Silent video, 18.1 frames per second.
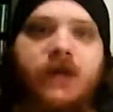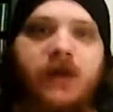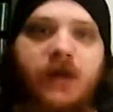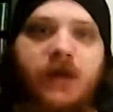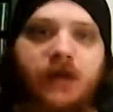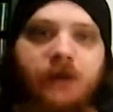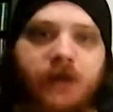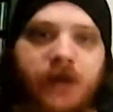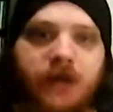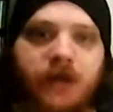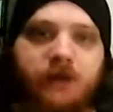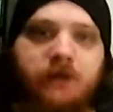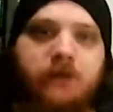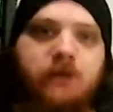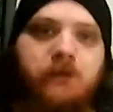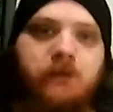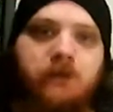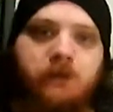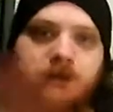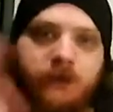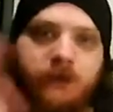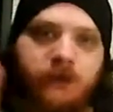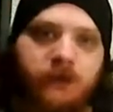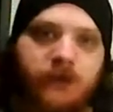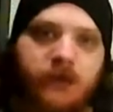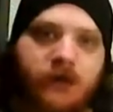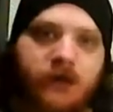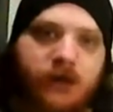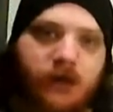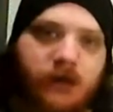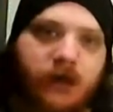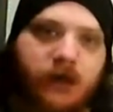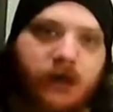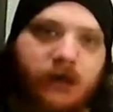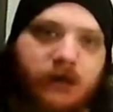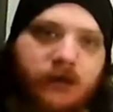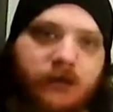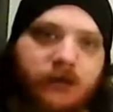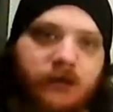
Anyway, hello